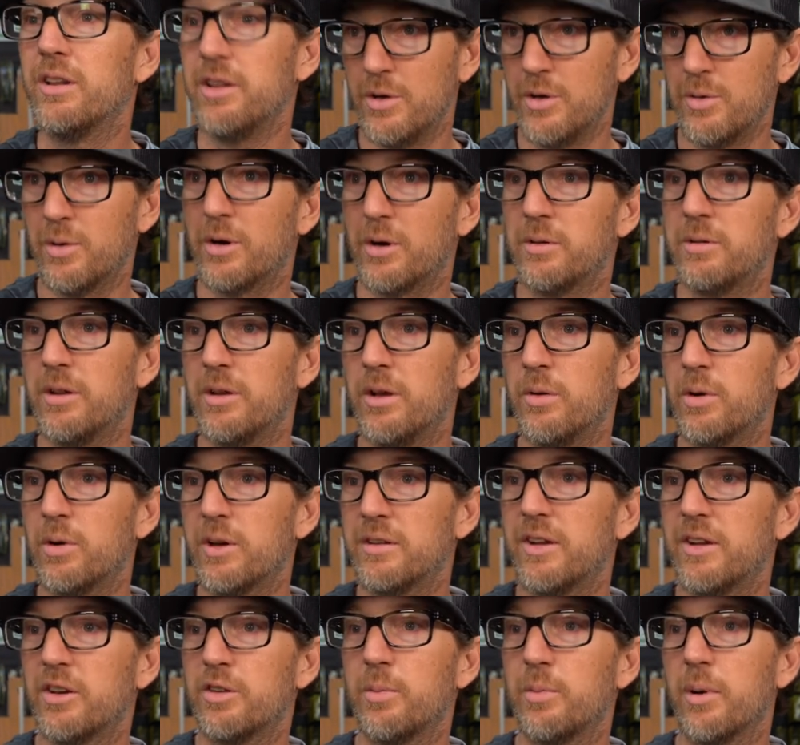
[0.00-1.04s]
You want to you want
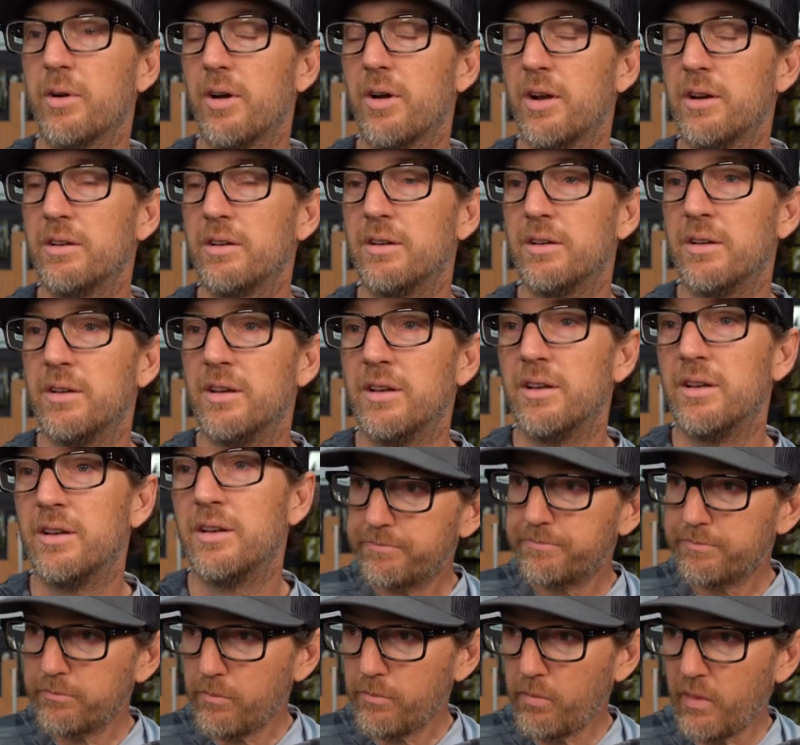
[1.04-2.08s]
to touch my rod?
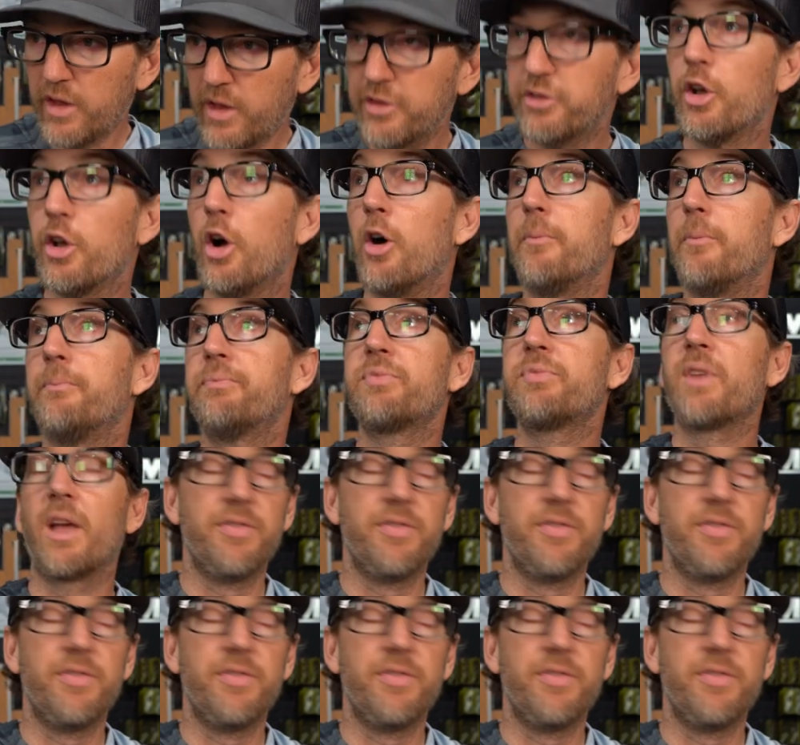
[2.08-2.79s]
So